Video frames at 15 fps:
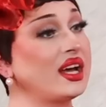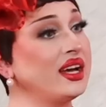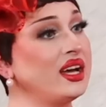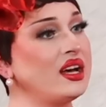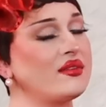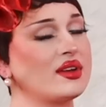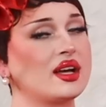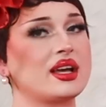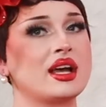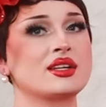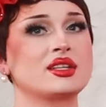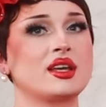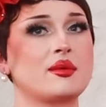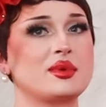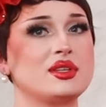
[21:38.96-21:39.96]
I have.
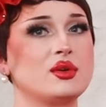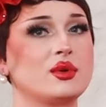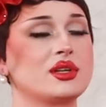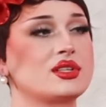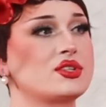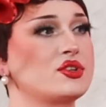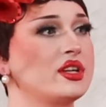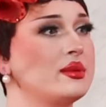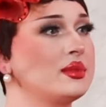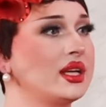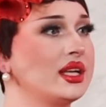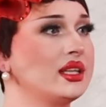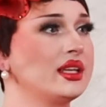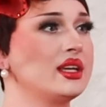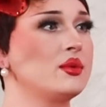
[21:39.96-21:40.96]
I've been doing a stream
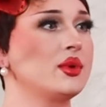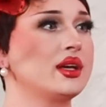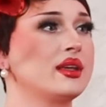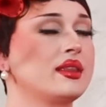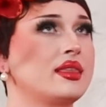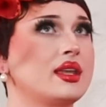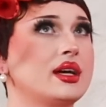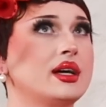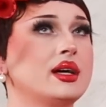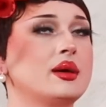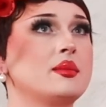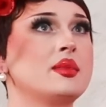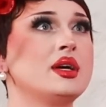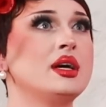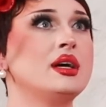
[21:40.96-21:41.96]
lately with
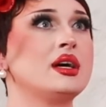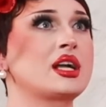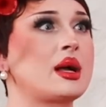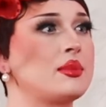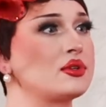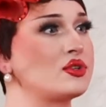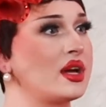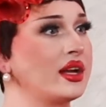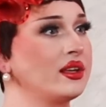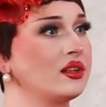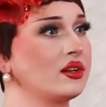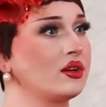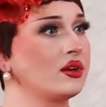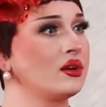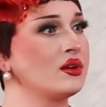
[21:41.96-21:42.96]
a couple Dragula
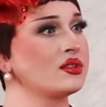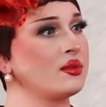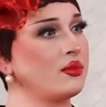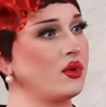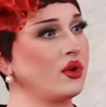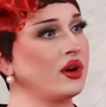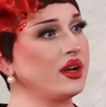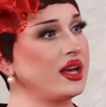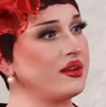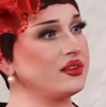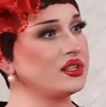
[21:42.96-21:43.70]
girls, Abora, Eva